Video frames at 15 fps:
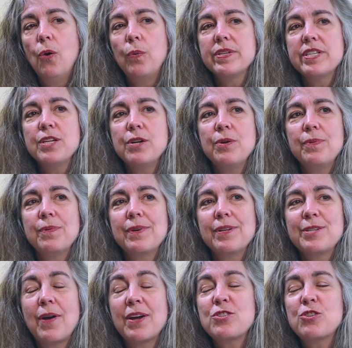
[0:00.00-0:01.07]
well so
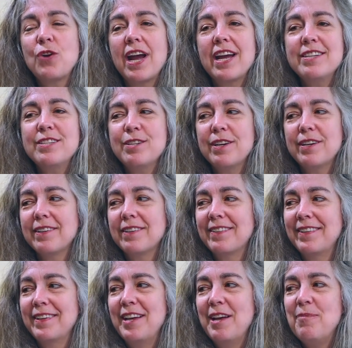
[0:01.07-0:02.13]
so i try to
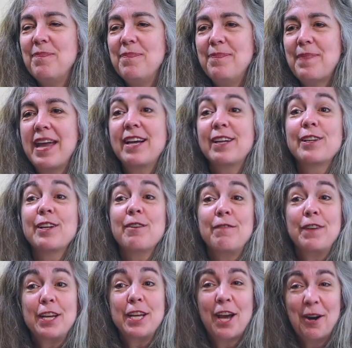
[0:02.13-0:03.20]
make a little
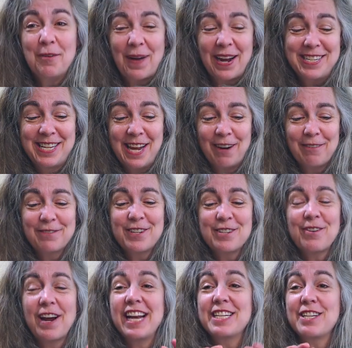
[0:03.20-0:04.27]
video myself to
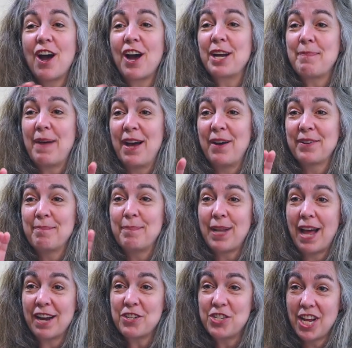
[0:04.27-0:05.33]
try to talk about
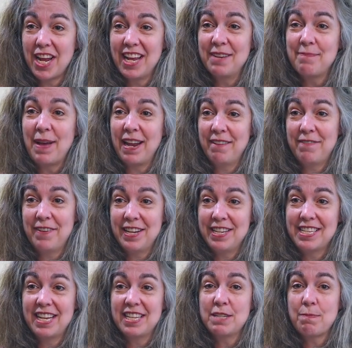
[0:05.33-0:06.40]
blockchain
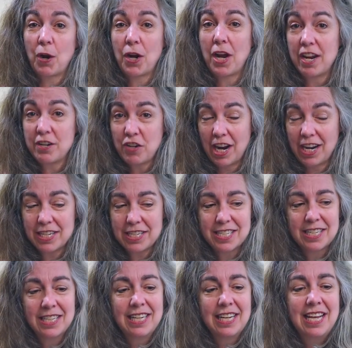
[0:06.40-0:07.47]
benefits and smart
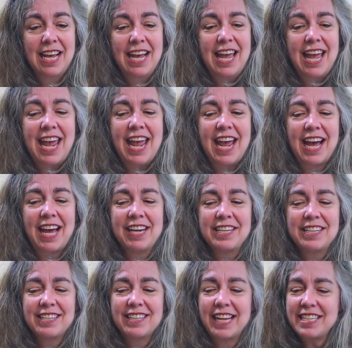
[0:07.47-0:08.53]
contracts
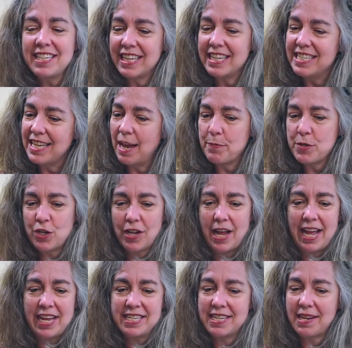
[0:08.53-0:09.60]
and like to
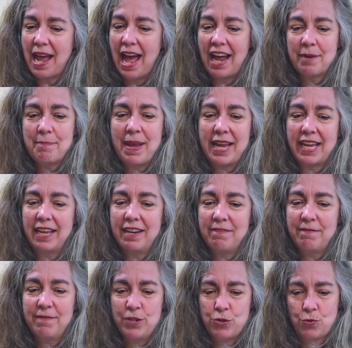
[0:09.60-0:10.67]
conceptualize to how to make it
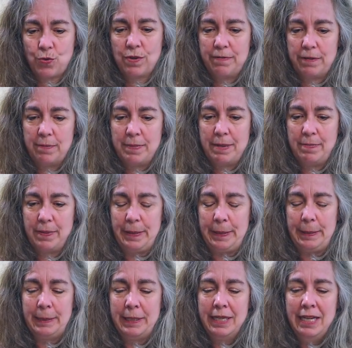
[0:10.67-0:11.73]
visual for
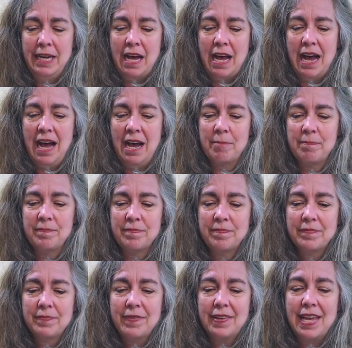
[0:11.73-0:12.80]
people um,
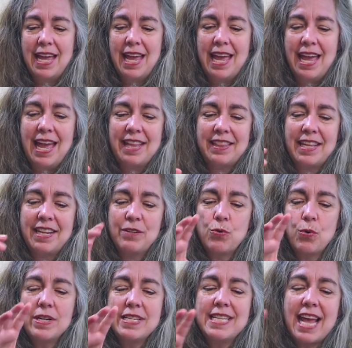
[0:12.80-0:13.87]
and it,
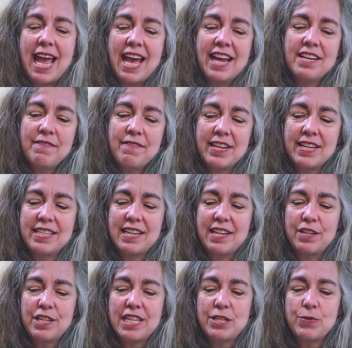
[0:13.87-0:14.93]
towards the end of this
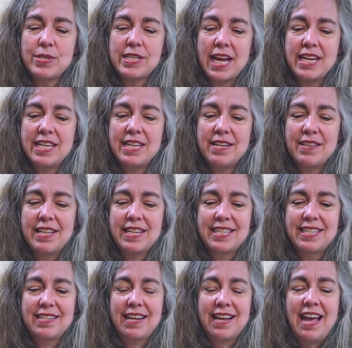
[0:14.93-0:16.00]
it, this was ide-
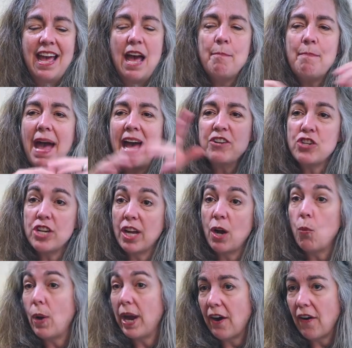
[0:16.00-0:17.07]
this imagining
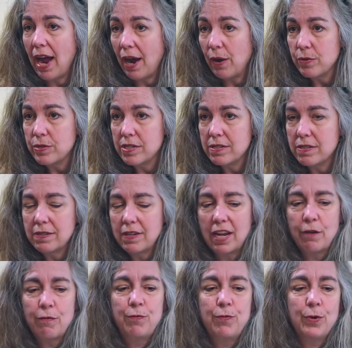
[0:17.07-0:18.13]
a warehouse
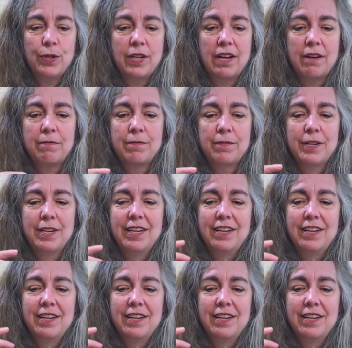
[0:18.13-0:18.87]
like full of